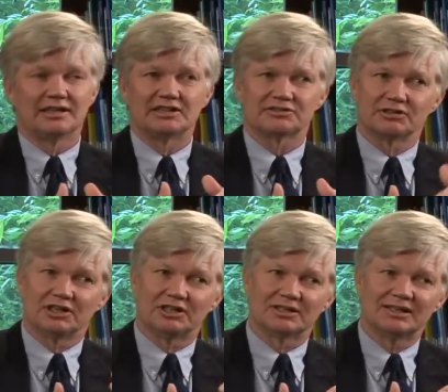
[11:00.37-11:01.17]
These are
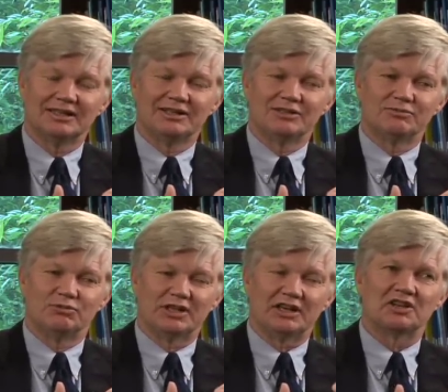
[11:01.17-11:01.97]
all
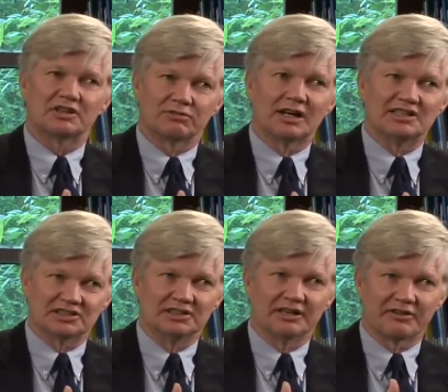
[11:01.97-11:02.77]
really on the
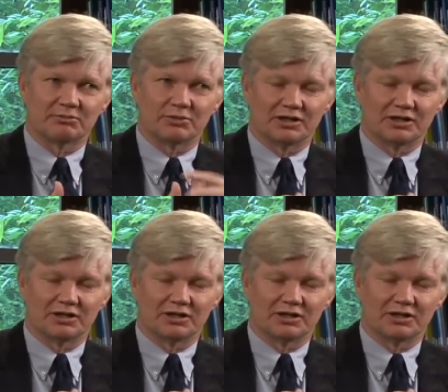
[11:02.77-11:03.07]
horizon. None of them,